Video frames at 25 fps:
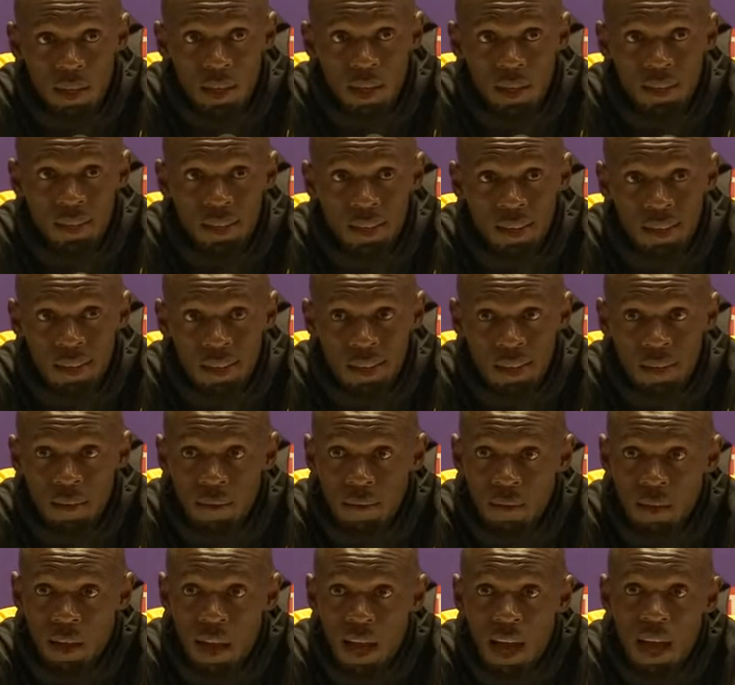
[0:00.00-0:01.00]
I think like
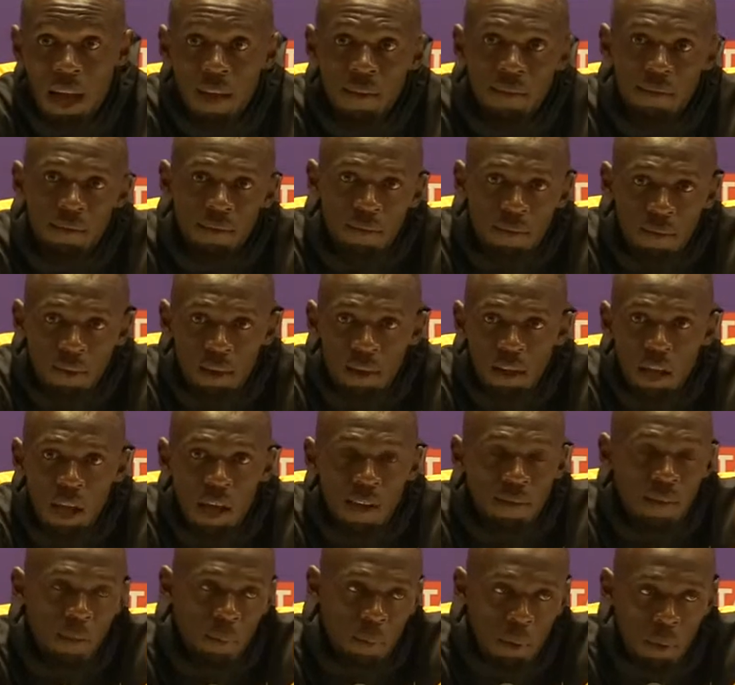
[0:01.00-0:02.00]
half
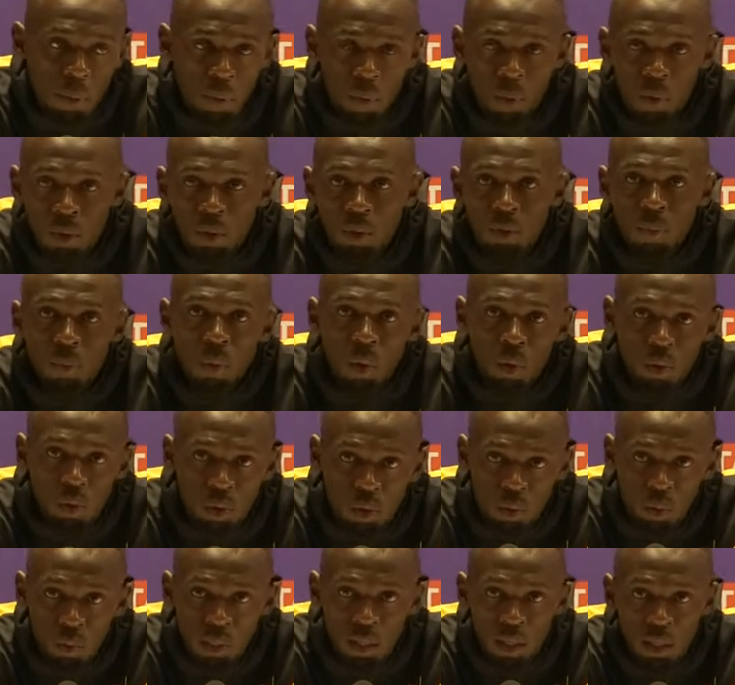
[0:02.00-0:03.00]
the people were
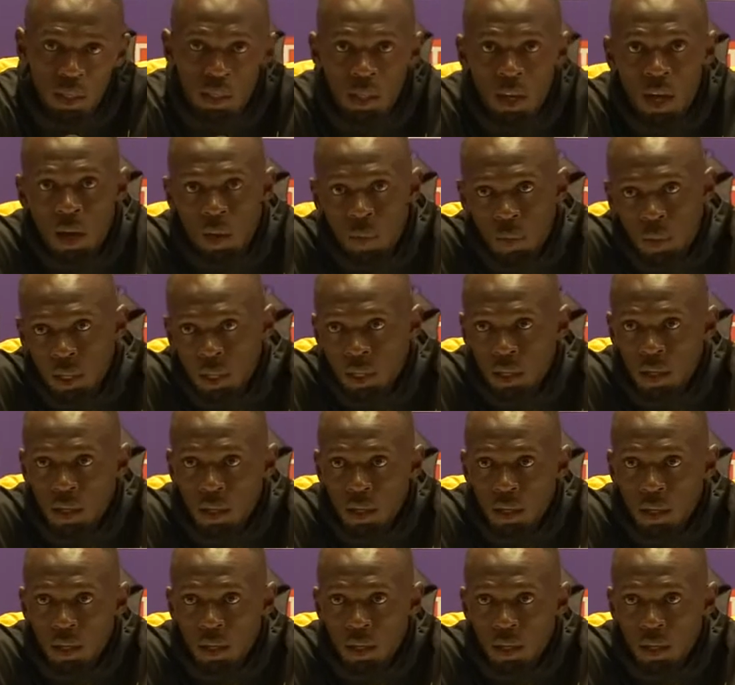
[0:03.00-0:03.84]
supposed to win did not win.